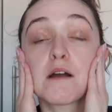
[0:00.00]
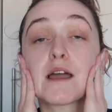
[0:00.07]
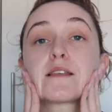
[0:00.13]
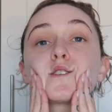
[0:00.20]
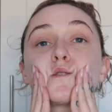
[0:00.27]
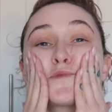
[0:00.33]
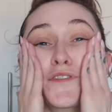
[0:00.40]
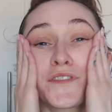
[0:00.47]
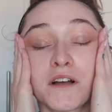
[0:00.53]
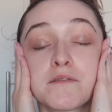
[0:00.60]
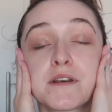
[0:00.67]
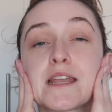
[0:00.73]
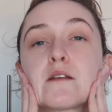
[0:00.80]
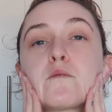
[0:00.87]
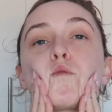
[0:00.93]
Okay, so I'm just
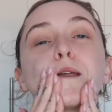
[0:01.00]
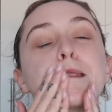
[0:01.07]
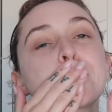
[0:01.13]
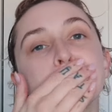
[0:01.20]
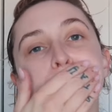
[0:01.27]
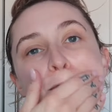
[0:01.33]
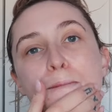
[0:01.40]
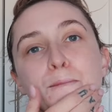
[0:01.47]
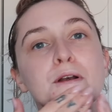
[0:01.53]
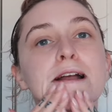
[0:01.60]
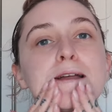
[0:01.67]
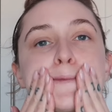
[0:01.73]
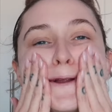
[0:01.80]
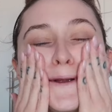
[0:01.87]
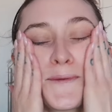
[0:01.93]
going in with a
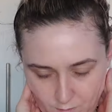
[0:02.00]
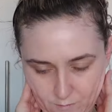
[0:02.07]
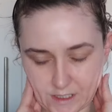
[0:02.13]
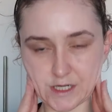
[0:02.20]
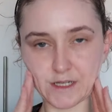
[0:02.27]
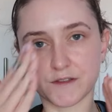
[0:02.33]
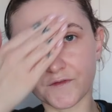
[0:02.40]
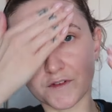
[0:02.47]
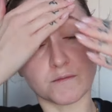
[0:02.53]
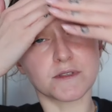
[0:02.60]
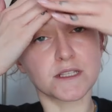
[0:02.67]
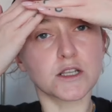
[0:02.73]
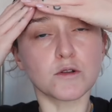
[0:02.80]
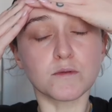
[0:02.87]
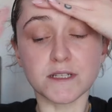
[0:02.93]
primer, which is from
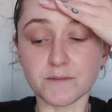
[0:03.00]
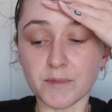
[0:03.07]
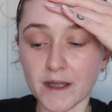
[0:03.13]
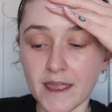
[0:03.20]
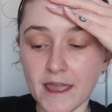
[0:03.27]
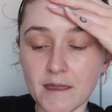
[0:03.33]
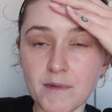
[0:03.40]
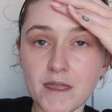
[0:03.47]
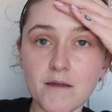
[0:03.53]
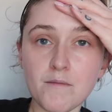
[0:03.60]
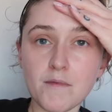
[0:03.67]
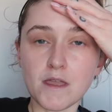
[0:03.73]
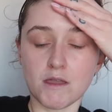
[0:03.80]
Sculpted by Amy.